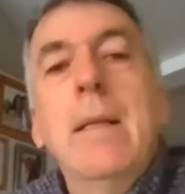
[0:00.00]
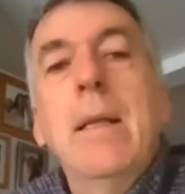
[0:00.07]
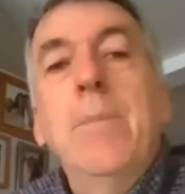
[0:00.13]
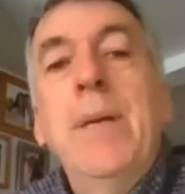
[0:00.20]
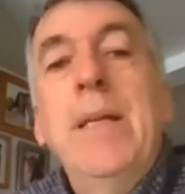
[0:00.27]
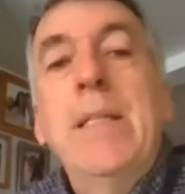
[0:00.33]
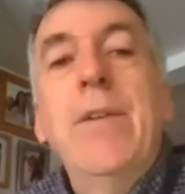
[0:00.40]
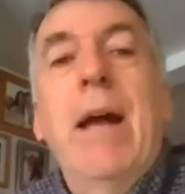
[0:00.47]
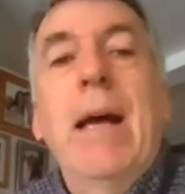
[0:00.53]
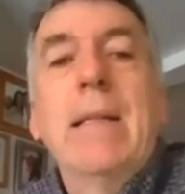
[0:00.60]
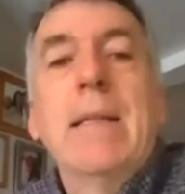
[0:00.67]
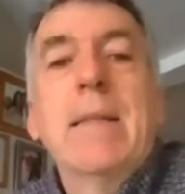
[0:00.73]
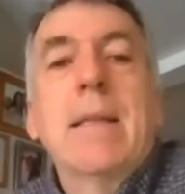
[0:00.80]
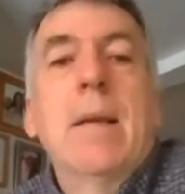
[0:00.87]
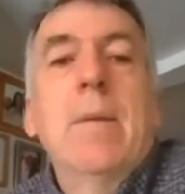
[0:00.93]
And Peter
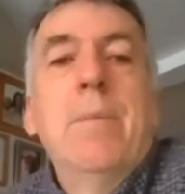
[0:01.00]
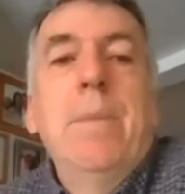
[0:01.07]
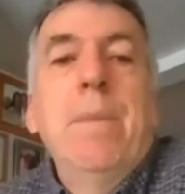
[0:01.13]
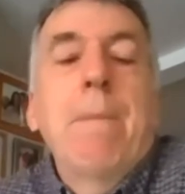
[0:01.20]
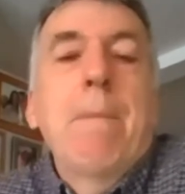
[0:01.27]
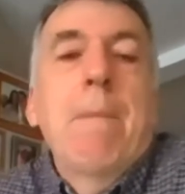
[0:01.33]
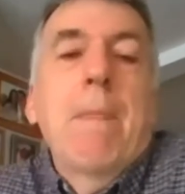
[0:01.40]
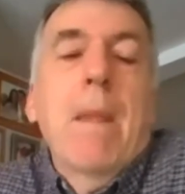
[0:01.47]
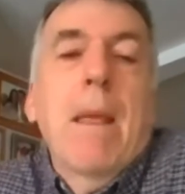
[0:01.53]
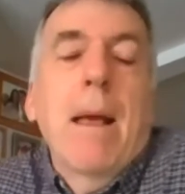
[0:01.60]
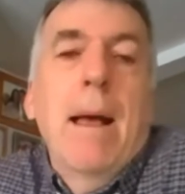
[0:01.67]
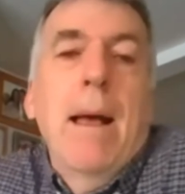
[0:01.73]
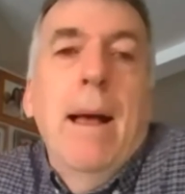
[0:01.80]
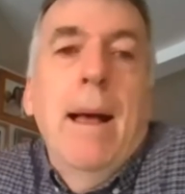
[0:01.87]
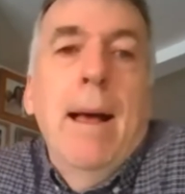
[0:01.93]
adds,
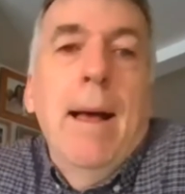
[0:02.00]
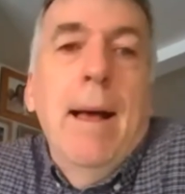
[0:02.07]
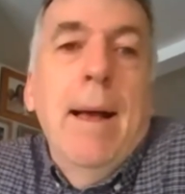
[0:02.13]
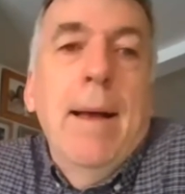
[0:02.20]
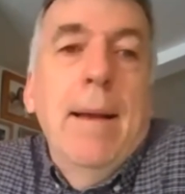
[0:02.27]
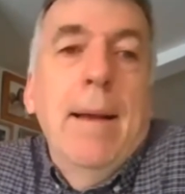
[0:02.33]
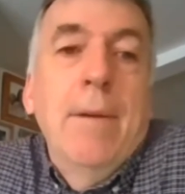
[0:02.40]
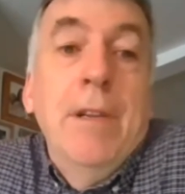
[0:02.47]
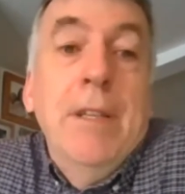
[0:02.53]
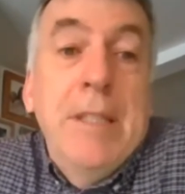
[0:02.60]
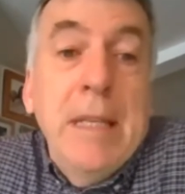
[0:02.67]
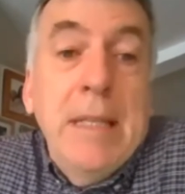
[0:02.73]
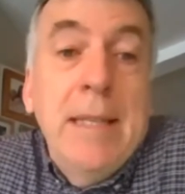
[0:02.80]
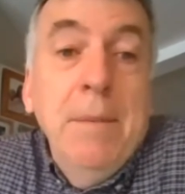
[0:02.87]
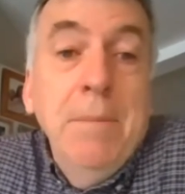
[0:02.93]
uh,
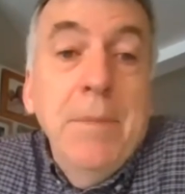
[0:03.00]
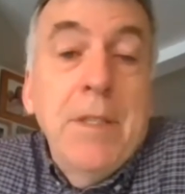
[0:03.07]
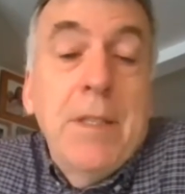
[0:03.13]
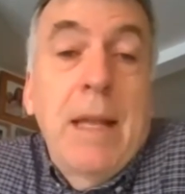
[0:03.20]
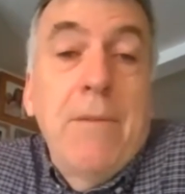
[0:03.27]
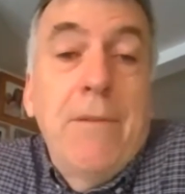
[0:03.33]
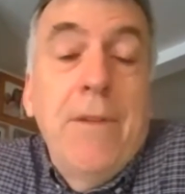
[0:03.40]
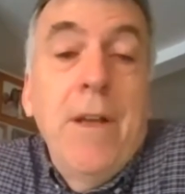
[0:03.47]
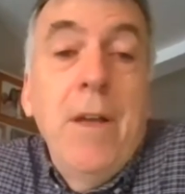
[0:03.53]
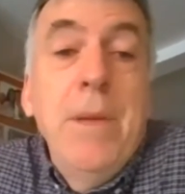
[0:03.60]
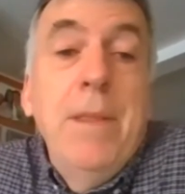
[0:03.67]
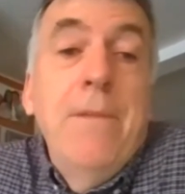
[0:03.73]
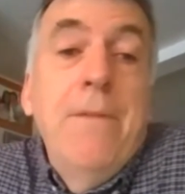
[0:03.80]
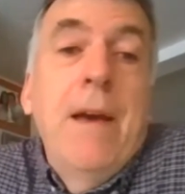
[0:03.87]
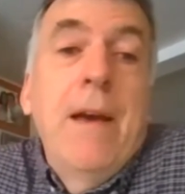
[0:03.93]
resist him, stand firm
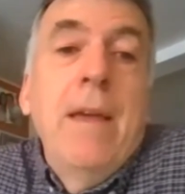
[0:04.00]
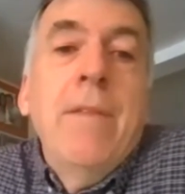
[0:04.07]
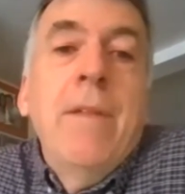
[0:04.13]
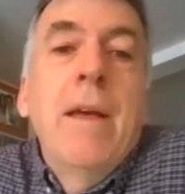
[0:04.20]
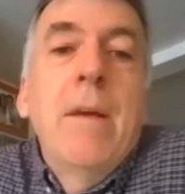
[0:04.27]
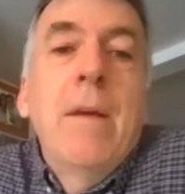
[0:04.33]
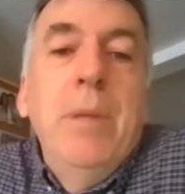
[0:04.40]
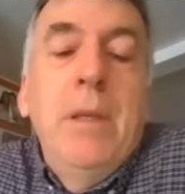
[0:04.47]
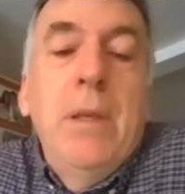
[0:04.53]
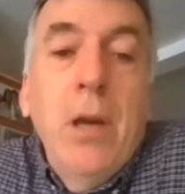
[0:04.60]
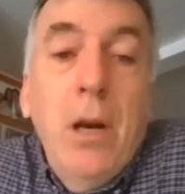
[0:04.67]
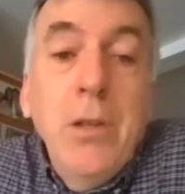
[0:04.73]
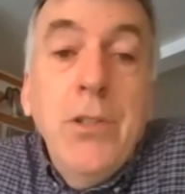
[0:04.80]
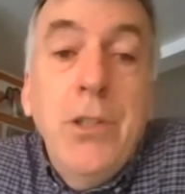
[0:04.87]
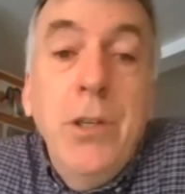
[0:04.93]
in the faith,
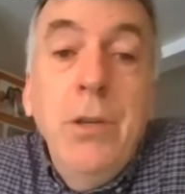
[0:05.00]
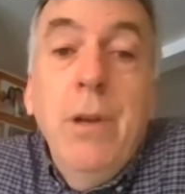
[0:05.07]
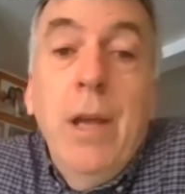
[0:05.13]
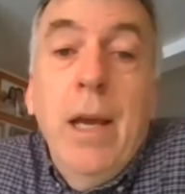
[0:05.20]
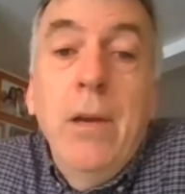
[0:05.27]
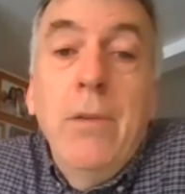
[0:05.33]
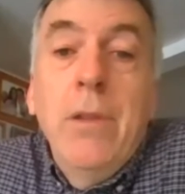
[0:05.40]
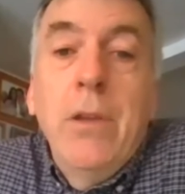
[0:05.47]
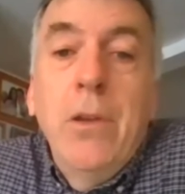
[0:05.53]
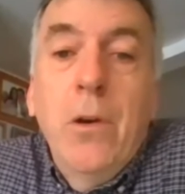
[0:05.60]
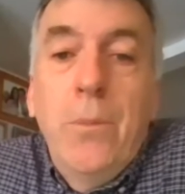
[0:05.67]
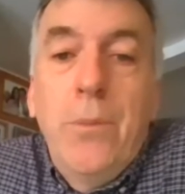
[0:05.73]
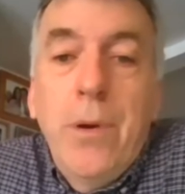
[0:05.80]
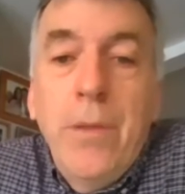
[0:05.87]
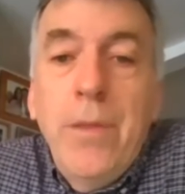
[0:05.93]
because you know that your
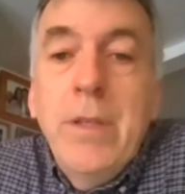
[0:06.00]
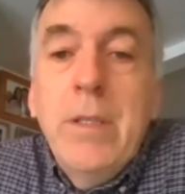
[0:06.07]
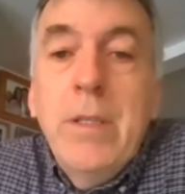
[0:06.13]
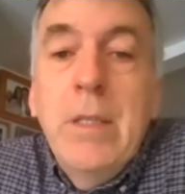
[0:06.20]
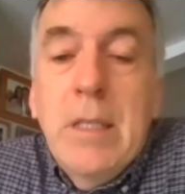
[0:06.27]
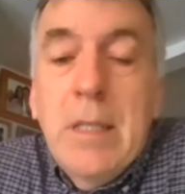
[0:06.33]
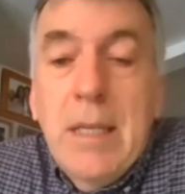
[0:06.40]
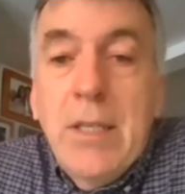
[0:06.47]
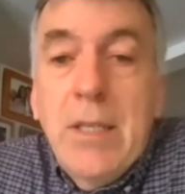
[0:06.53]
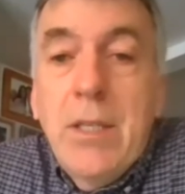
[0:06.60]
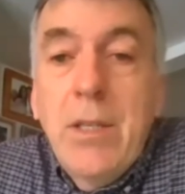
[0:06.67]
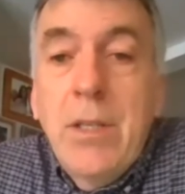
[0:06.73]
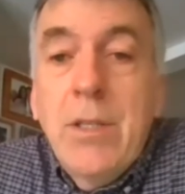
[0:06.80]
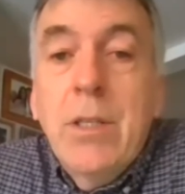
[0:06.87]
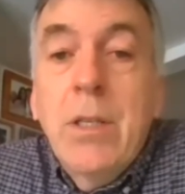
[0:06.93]
brothers and
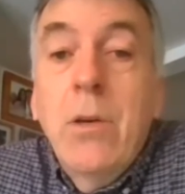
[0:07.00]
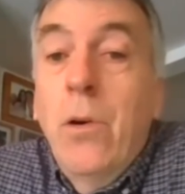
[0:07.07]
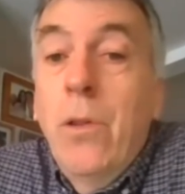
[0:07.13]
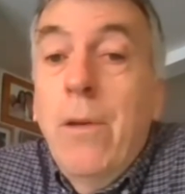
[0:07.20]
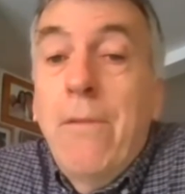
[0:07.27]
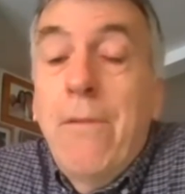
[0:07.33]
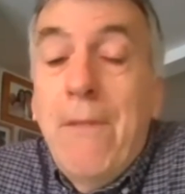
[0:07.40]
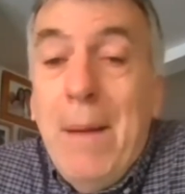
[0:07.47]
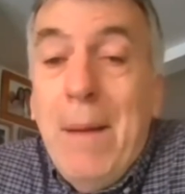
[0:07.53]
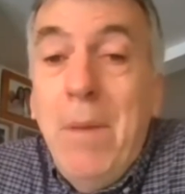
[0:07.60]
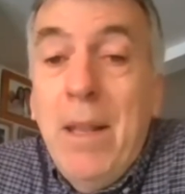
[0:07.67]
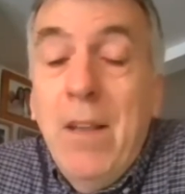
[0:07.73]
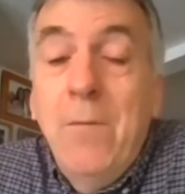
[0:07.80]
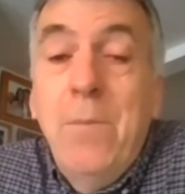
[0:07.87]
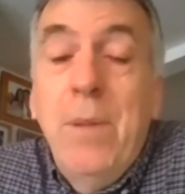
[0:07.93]
sisters, or the
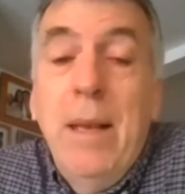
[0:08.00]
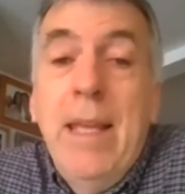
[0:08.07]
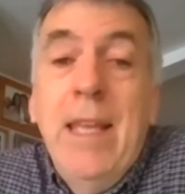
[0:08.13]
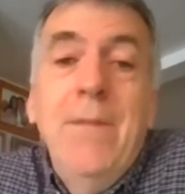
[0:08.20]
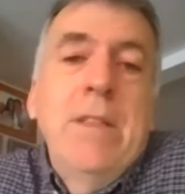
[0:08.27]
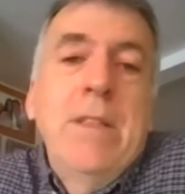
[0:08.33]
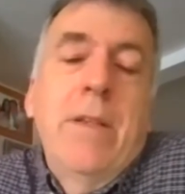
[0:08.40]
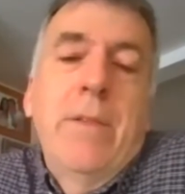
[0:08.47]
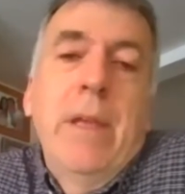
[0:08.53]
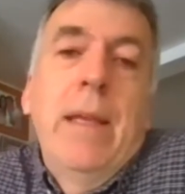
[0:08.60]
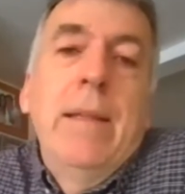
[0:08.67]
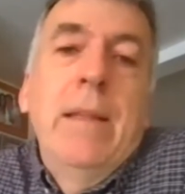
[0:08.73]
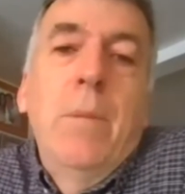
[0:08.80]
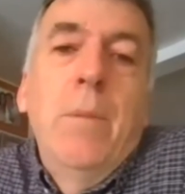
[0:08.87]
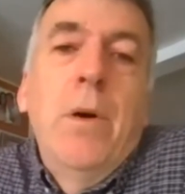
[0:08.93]
family of believers, I think,
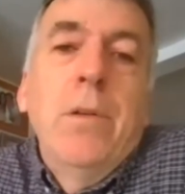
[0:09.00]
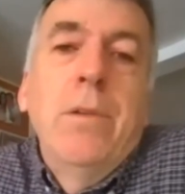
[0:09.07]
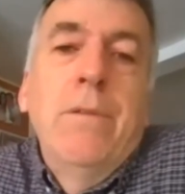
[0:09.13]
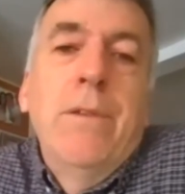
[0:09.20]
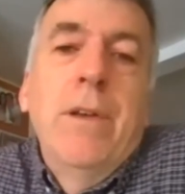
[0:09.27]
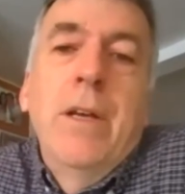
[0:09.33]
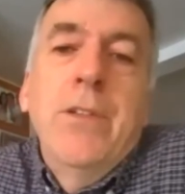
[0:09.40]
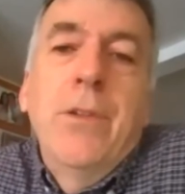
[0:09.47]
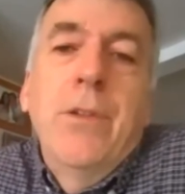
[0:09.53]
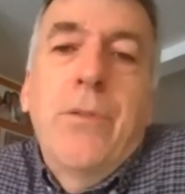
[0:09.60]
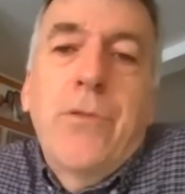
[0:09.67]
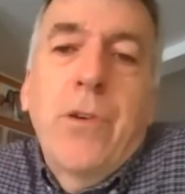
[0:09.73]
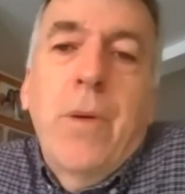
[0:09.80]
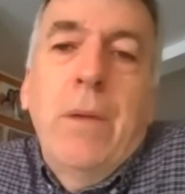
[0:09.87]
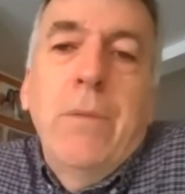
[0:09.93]
in the modern version,
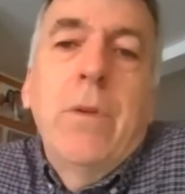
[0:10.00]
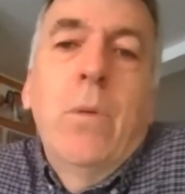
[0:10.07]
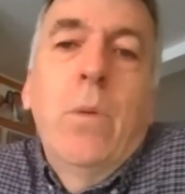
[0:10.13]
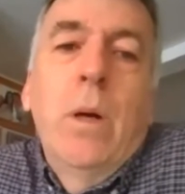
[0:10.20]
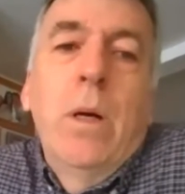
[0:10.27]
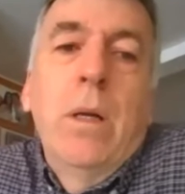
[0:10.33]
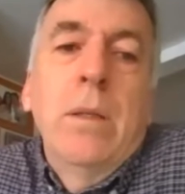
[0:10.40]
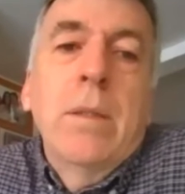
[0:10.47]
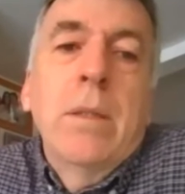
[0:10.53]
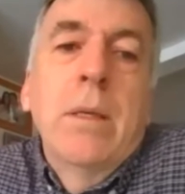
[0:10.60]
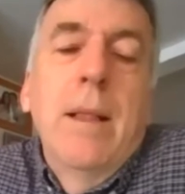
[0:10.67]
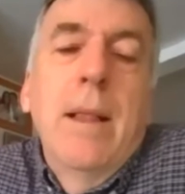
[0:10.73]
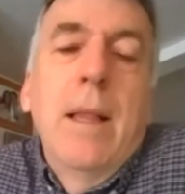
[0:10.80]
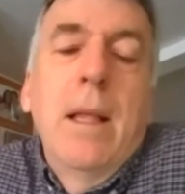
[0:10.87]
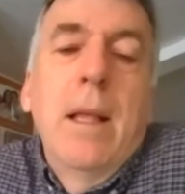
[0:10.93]
throughout the world,
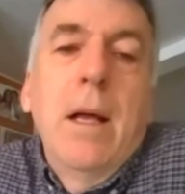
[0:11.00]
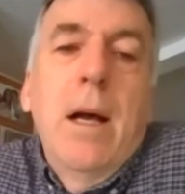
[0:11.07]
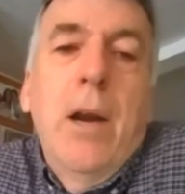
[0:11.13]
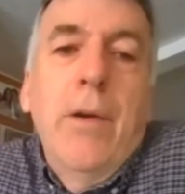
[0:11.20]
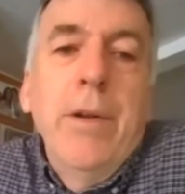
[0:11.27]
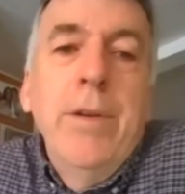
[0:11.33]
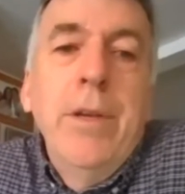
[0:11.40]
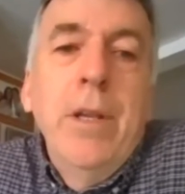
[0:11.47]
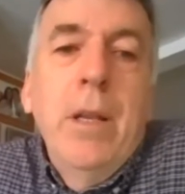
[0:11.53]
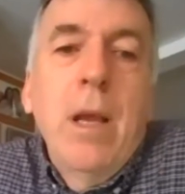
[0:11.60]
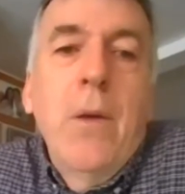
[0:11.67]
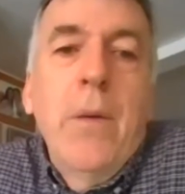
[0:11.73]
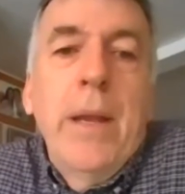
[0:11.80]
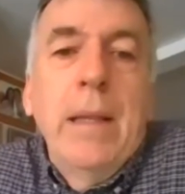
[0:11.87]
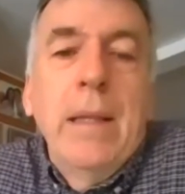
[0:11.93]
are
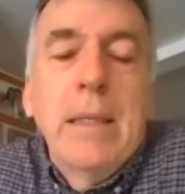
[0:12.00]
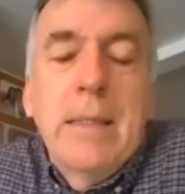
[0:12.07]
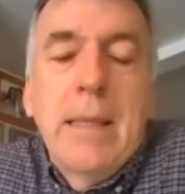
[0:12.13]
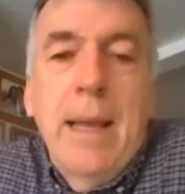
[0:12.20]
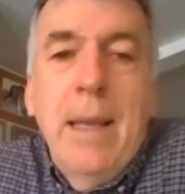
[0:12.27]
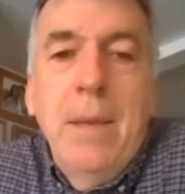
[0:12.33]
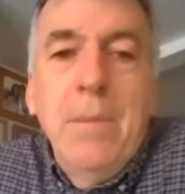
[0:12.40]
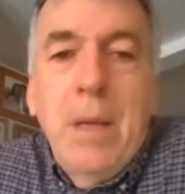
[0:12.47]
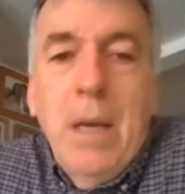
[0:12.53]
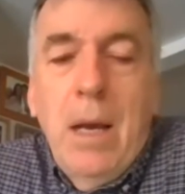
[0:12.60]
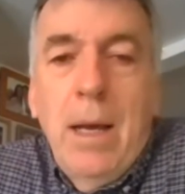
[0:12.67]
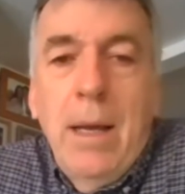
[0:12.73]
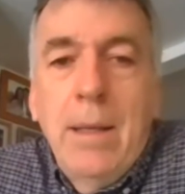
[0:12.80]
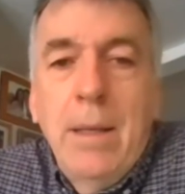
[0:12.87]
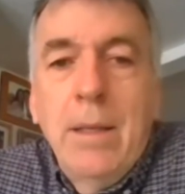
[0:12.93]
undergoing the same
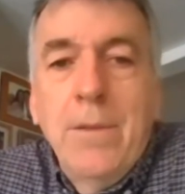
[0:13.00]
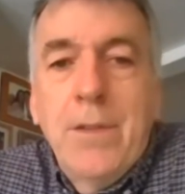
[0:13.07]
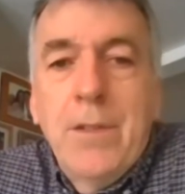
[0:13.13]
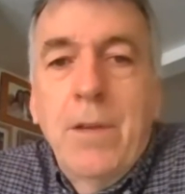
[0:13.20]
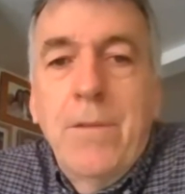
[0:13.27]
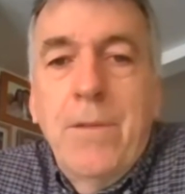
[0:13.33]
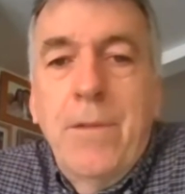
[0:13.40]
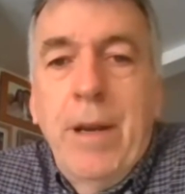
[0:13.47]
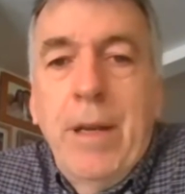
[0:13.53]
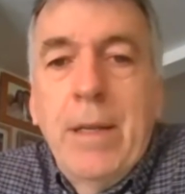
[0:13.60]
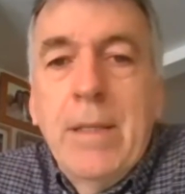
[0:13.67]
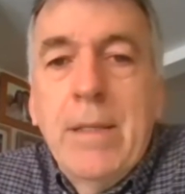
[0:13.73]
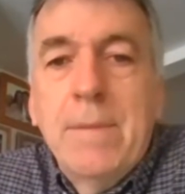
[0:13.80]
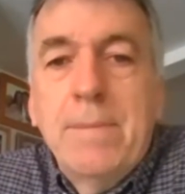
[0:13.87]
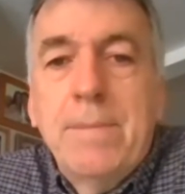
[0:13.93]
kind of
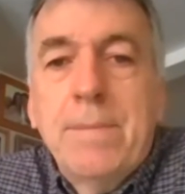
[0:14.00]
sufferings.